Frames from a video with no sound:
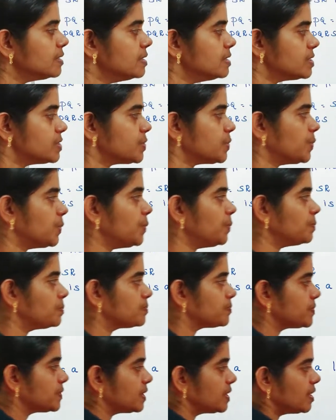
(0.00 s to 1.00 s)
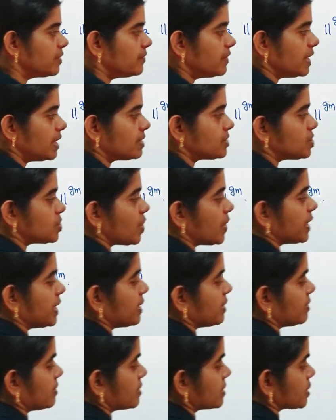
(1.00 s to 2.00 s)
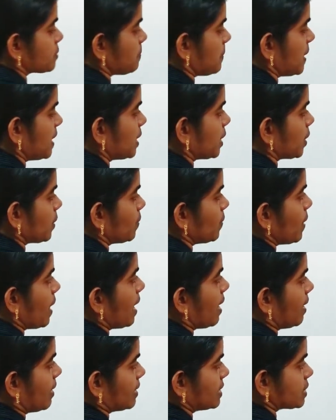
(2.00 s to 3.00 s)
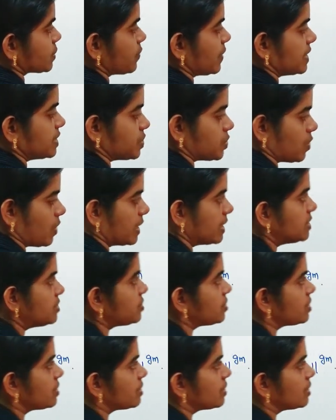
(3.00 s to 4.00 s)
So, we are joining this PQRS we joined